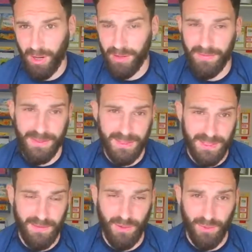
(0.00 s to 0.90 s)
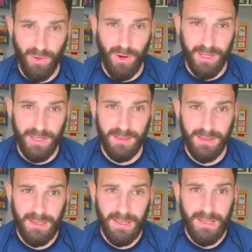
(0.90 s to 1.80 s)
And if you're right,
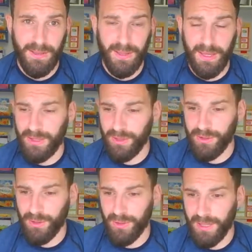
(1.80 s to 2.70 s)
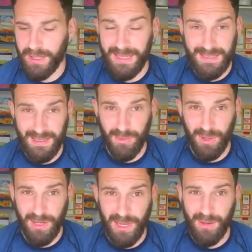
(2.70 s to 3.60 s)
then you do an easier
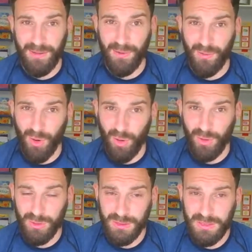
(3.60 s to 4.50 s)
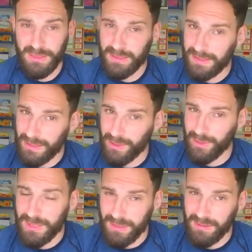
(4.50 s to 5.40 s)
workout. And if you're wrong, then you do a
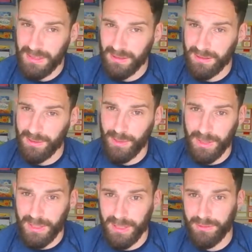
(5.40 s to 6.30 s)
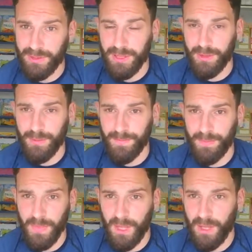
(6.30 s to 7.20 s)
slightly harder workout. So
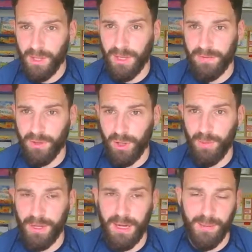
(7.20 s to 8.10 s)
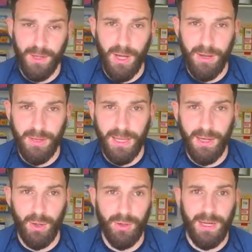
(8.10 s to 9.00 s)
you're going to have to comment, let me know how you're getting
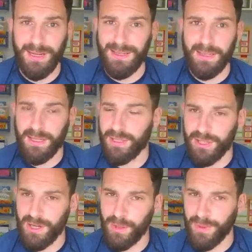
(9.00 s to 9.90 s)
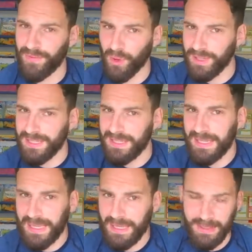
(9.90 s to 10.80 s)
on, and show a little bit of honesty
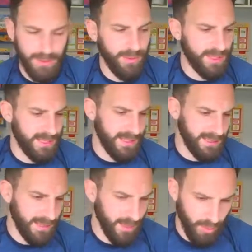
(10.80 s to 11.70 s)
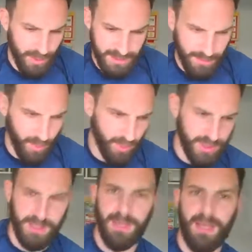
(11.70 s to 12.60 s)
here. Honesty is always important.